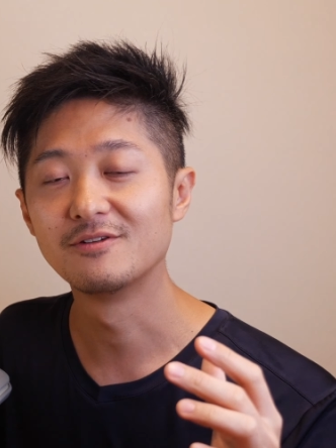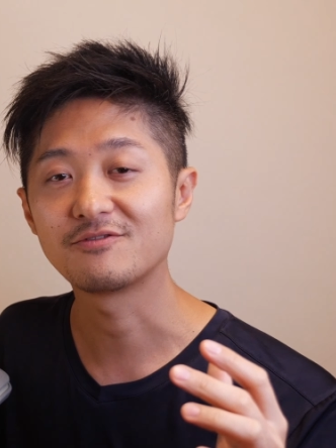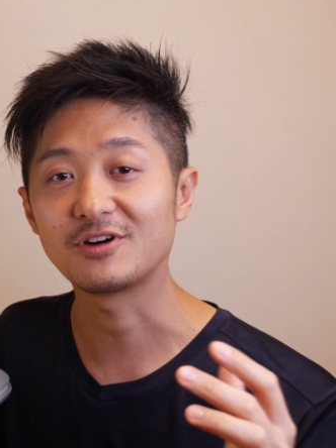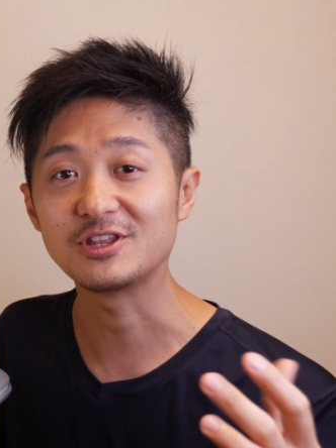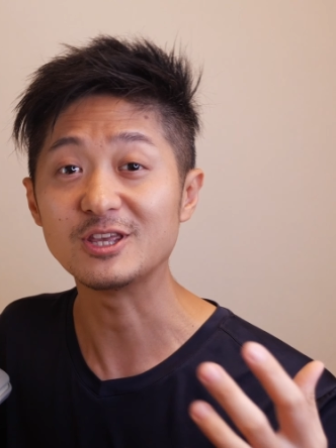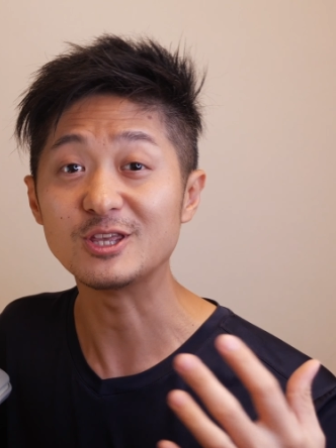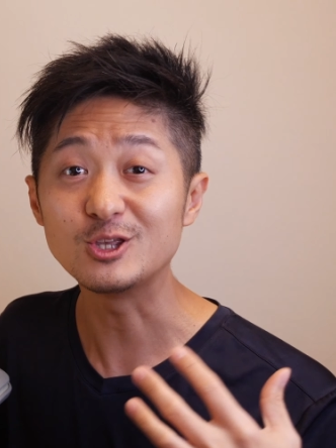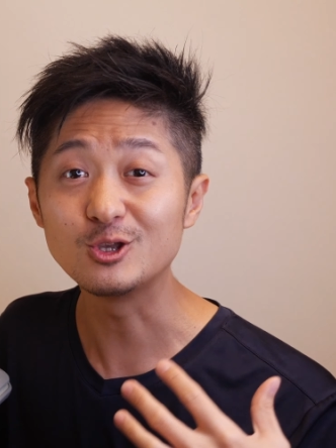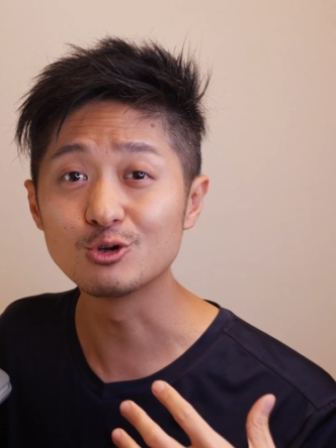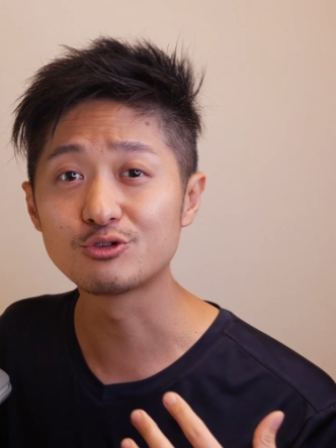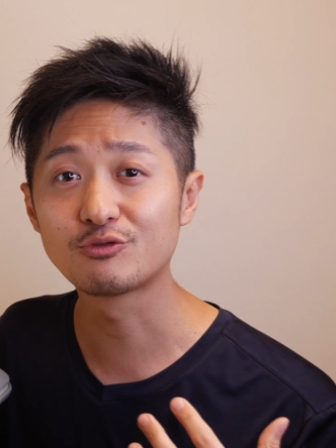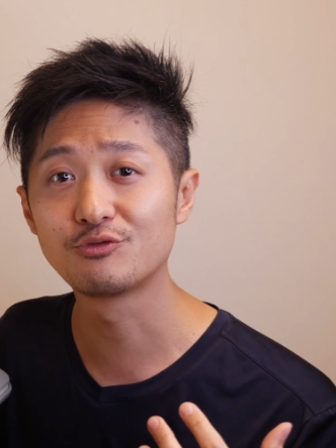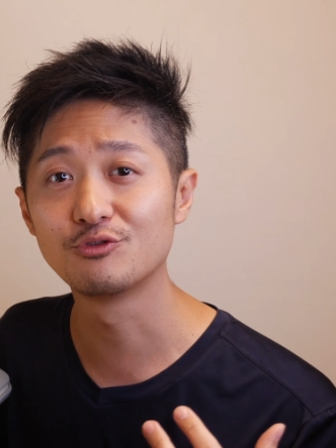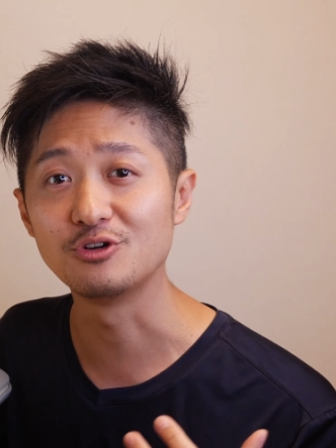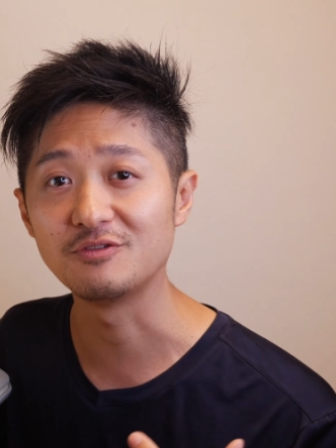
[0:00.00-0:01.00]
find it
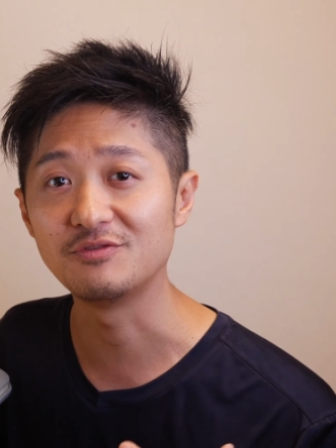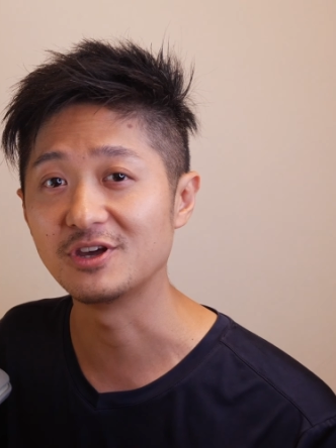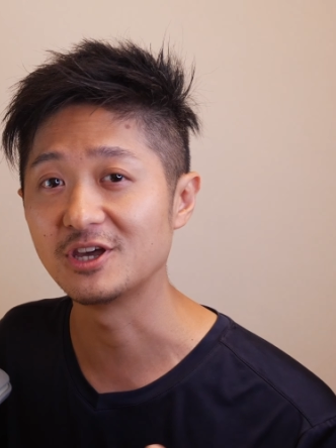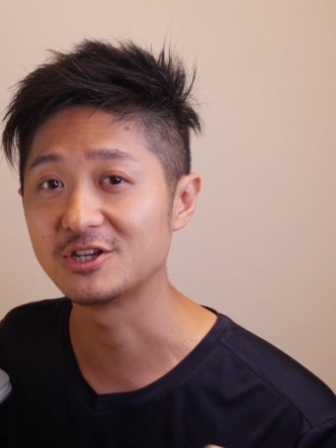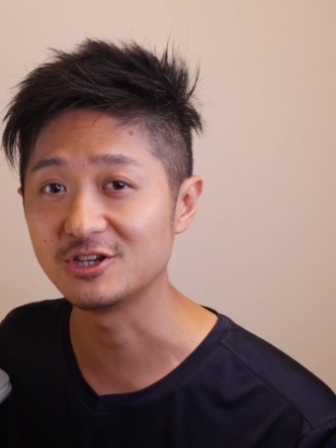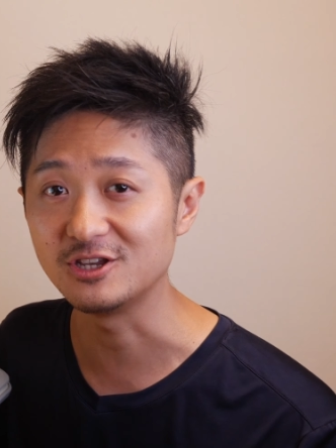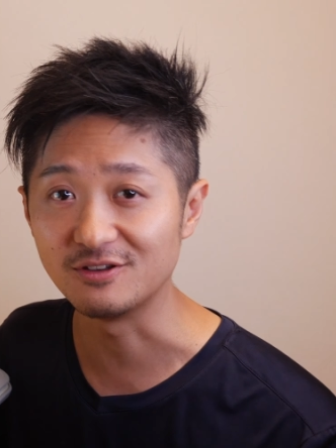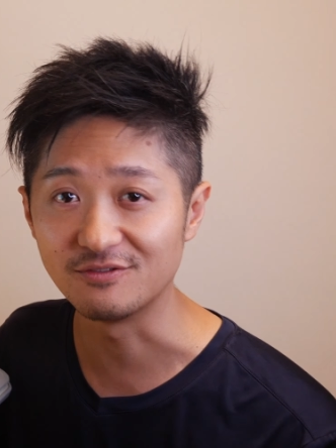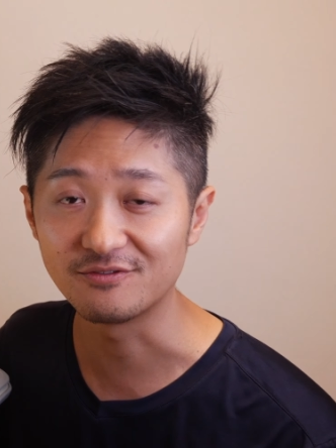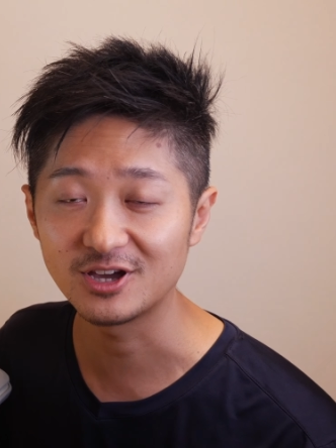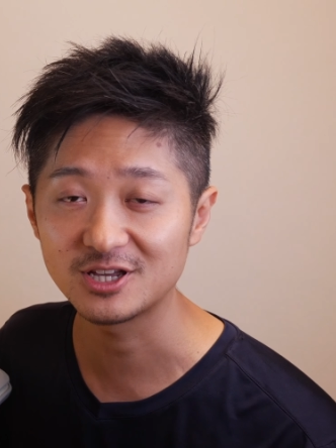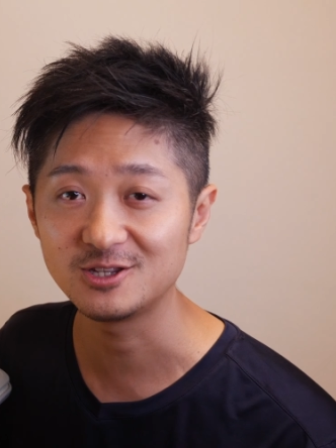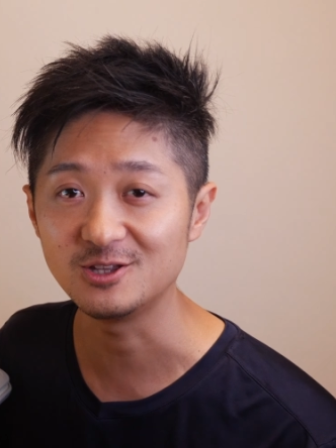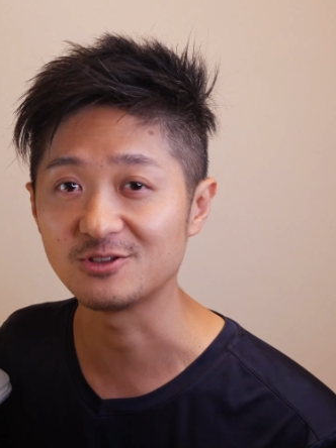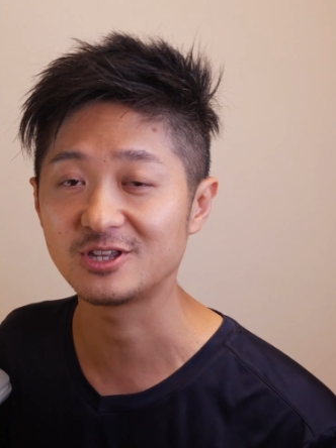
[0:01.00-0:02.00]
useful if they actually
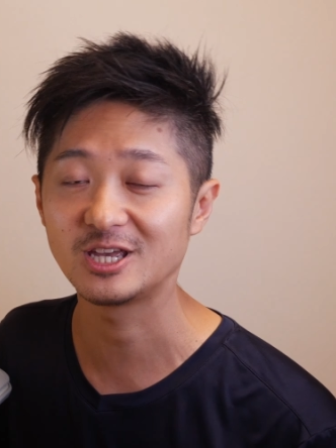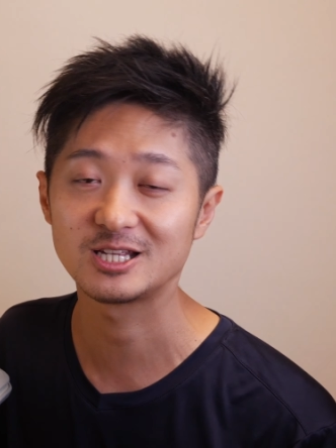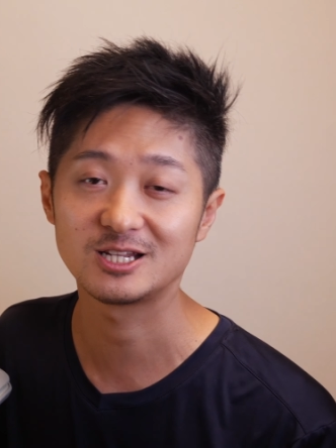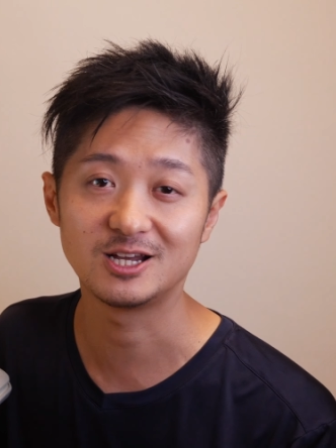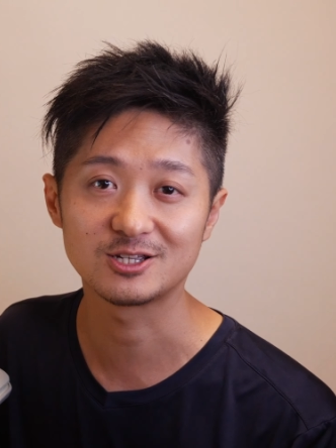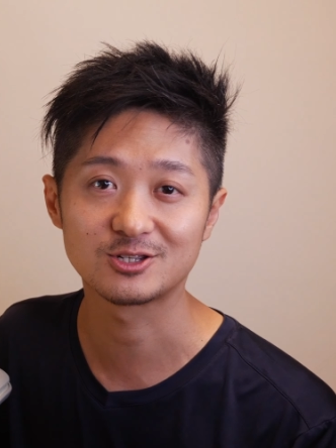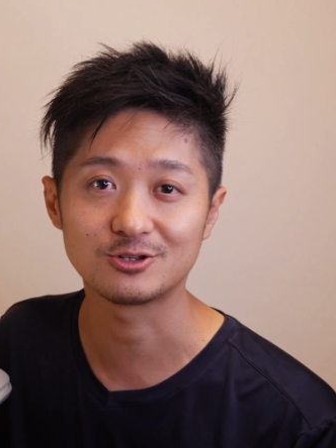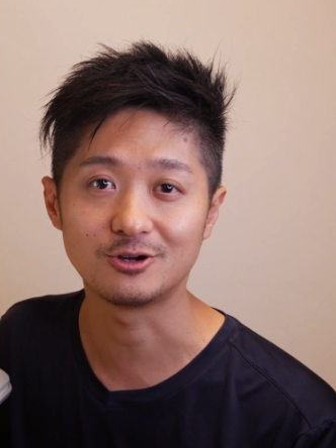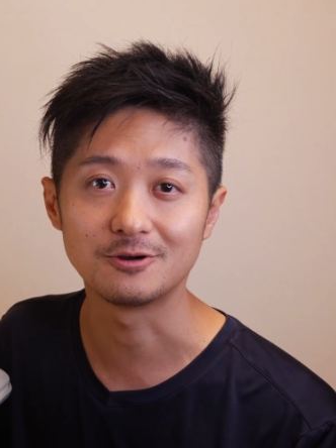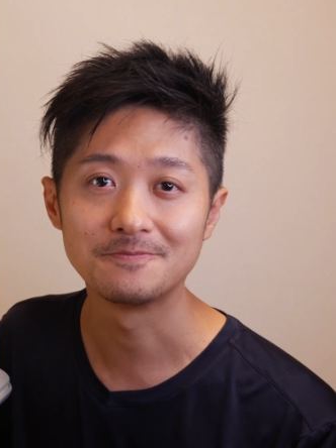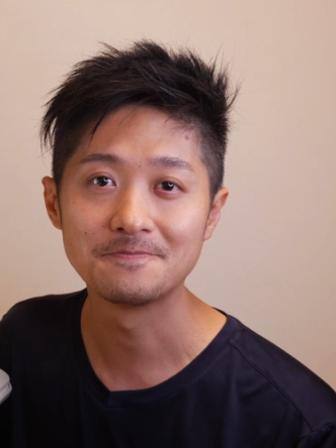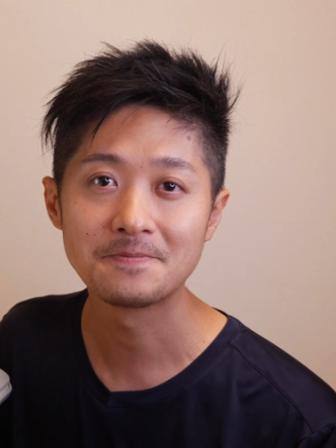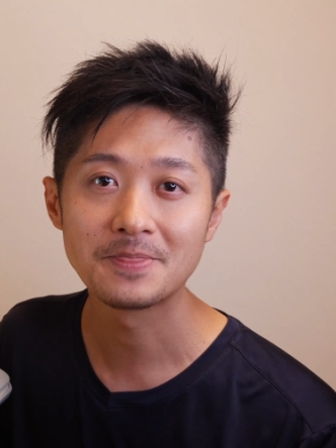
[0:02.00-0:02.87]
invest in Tesla stock.